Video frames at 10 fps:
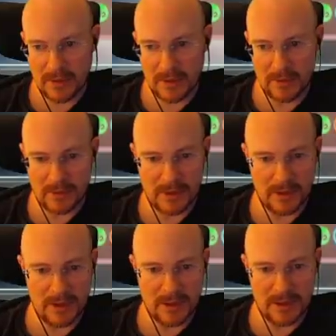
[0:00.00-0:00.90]
Oh
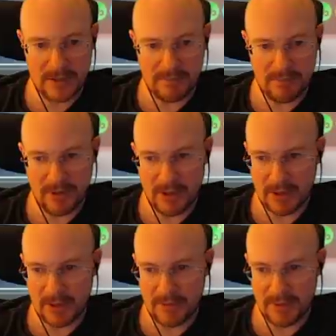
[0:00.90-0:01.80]
god, he's
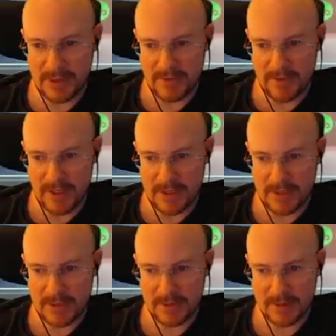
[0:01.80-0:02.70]
blocking it with his face.